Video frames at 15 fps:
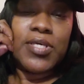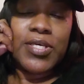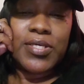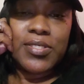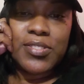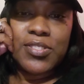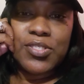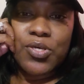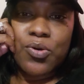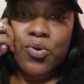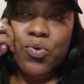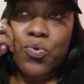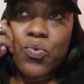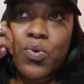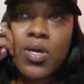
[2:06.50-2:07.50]

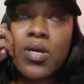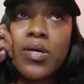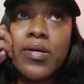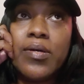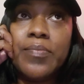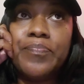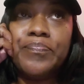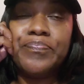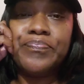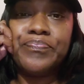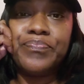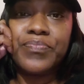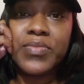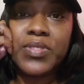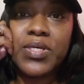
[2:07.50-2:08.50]
So,
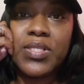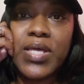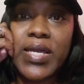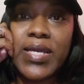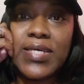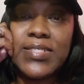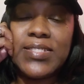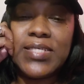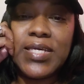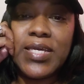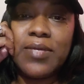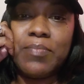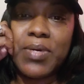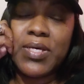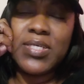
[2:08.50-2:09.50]
like I said,
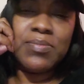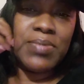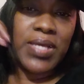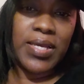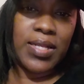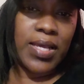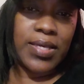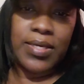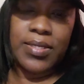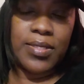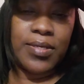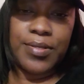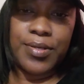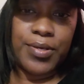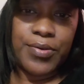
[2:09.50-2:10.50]
my husband acted like he
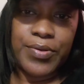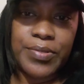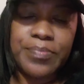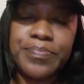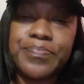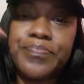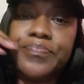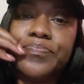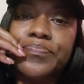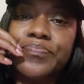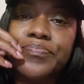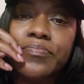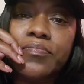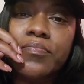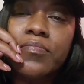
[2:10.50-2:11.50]
didn't hear it.
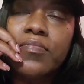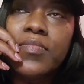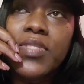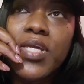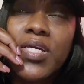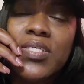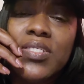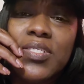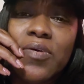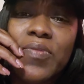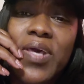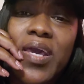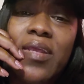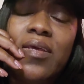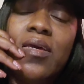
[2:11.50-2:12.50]
And so
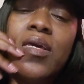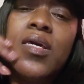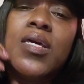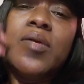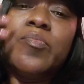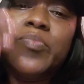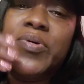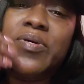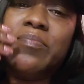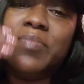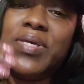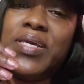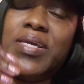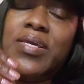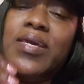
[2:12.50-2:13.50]
that put
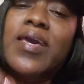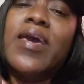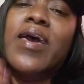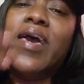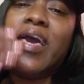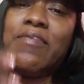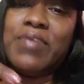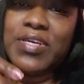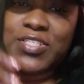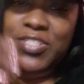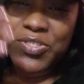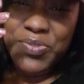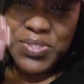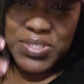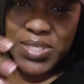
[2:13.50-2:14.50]
me having to
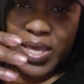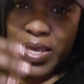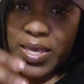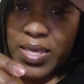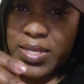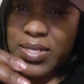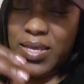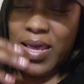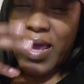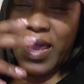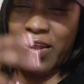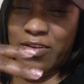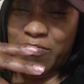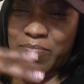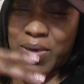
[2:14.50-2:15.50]
say it out
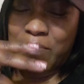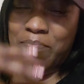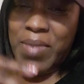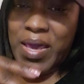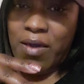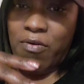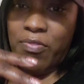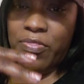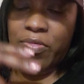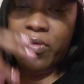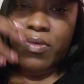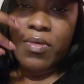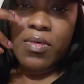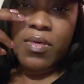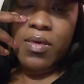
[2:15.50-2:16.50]
of my mouth
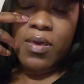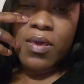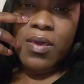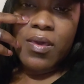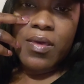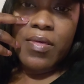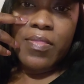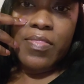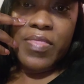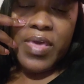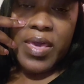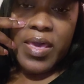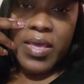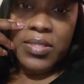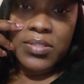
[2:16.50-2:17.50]

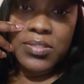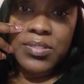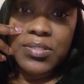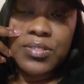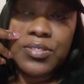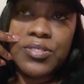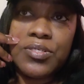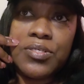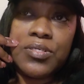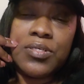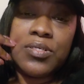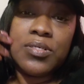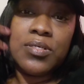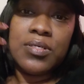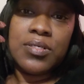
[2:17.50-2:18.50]
that
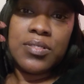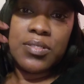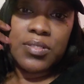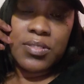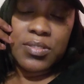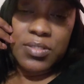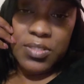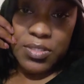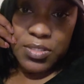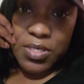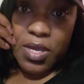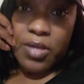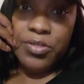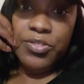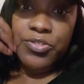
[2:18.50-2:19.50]
the
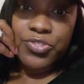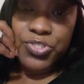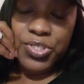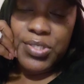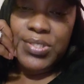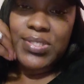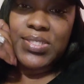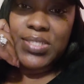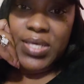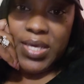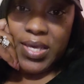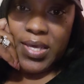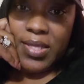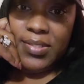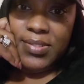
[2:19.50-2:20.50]
doctor just
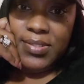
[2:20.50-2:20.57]
said